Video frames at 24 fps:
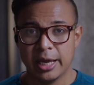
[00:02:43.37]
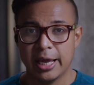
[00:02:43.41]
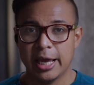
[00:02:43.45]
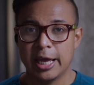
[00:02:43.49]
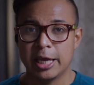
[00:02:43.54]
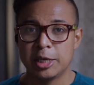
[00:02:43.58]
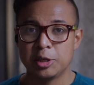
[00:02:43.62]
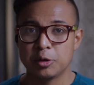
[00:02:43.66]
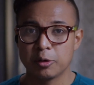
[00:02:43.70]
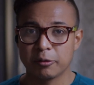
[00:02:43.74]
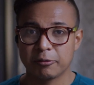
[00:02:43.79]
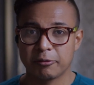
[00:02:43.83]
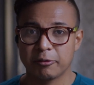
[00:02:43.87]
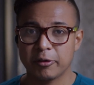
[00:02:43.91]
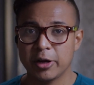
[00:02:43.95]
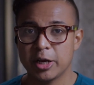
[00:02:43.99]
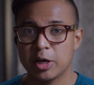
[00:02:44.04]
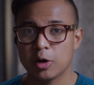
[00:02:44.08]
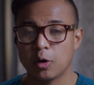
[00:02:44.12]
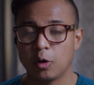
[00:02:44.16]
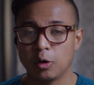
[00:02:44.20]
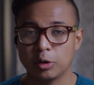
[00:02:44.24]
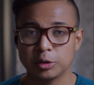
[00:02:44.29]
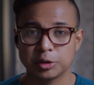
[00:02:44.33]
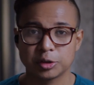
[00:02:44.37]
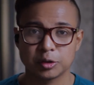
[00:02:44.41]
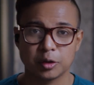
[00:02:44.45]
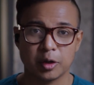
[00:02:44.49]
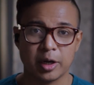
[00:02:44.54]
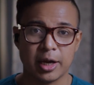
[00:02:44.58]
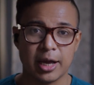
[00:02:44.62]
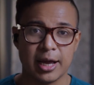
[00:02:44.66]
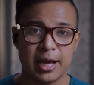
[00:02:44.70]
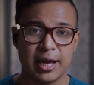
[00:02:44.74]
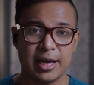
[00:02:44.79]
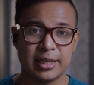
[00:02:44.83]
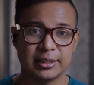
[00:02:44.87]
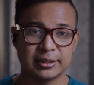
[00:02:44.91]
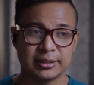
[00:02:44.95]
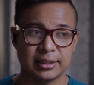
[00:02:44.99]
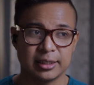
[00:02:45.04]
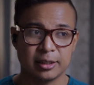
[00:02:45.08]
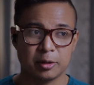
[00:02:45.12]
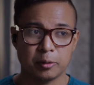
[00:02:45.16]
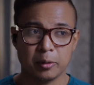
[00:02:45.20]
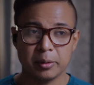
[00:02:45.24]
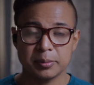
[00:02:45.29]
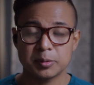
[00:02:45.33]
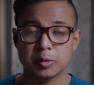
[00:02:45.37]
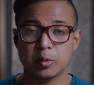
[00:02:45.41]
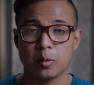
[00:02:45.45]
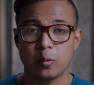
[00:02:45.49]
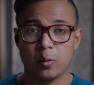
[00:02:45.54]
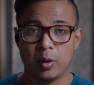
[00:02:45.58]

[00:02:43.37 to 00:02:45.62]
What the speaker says: and your friend also has a crypto